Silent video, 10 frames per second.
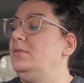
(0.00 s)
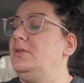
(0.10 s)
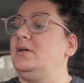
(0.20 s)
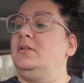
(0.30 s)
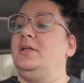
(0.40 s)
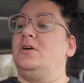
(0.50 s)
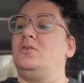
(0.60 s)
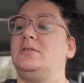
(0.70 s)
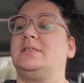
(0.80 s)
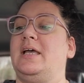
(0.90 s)
the
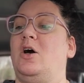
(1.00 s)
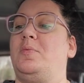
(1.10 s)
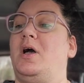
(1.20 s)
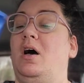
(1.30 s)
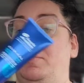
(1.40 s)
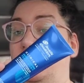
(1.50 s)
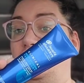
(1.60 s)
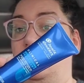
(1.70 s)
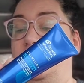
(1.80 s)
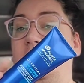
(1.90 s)
clinical scalp calming
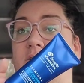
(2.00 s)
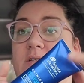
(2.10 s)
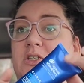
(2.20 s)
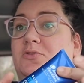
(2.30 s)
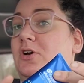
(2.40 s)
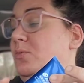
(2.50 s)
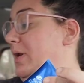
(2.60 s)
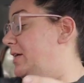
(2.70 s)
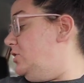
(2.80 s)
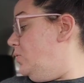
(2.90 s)
treatment. So this is for
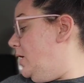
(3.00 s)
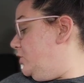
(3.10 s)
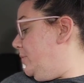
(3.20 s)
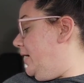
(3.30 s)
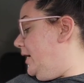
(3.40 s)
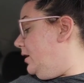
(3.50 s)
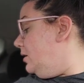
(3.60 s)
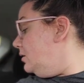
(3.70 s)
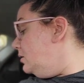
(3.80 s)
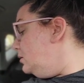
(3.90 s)
when I don't wash my
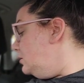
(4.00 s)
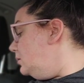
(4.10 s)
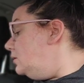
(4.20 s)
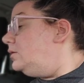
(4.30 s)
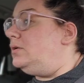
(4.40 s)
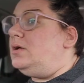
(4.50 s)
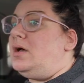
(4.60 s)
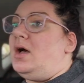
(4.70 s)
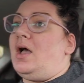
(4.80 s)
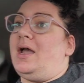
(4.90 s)
hair.
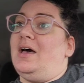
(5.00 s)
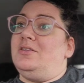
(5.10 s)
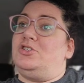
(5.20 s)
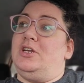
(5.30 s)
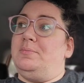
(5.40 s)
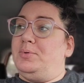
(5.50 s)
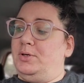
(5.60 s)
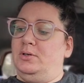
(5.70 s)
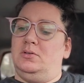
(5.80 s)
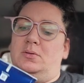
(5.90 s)
I got the
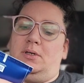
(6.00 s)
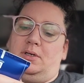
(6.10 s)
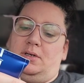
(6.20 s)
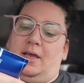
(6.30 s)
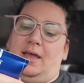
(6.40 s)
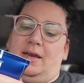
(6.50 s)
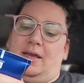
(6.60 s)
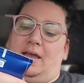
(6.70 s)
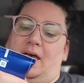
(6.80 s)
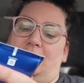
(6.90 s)
shampoo and
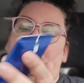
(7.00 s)
I got